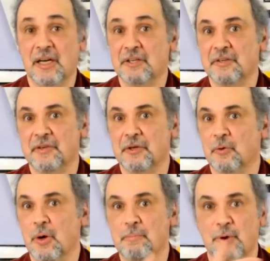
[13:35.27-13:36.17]
I don't even know
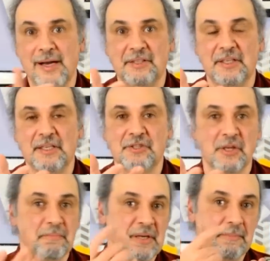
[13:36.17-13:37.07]
what brand it is.
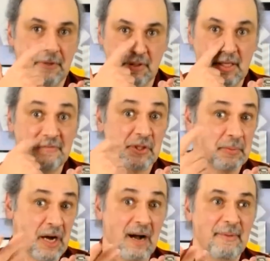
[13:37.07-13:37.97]
Some people left some
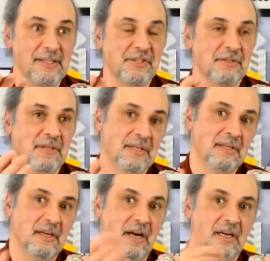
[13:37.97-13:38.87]
comments
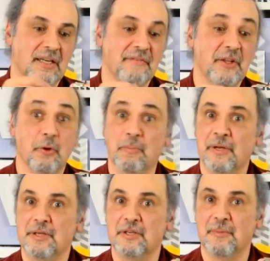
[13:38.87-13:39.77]
giving their
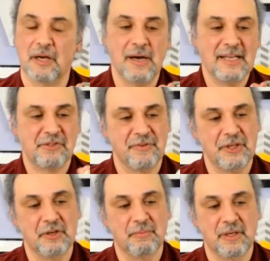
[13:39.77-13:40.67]
opinion in my last
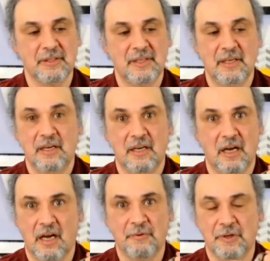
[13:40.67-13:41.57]
video, but
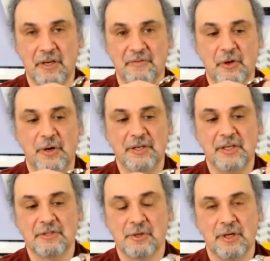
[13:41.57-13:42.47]
I really have no
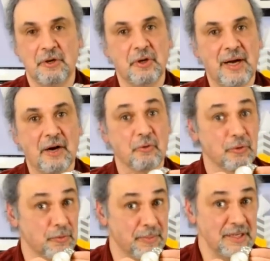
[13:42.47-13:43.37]
idea. So I don't know how
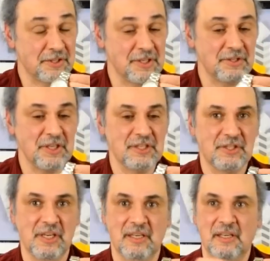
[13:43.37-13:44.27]
robust this
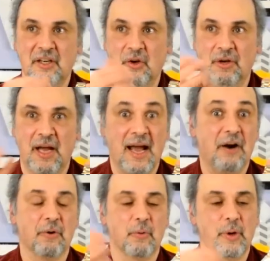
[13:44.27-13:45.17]
is,
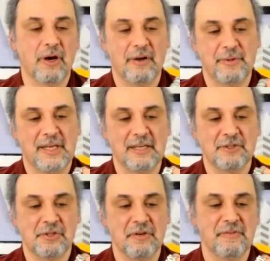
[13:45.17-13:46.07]
how or where I would get it
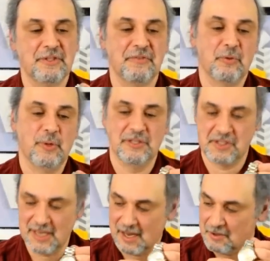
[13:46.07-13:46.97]
serviced if it went
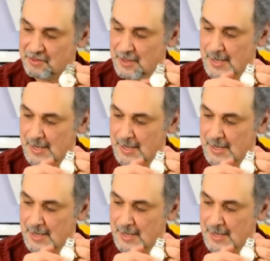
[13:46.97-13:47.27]
south.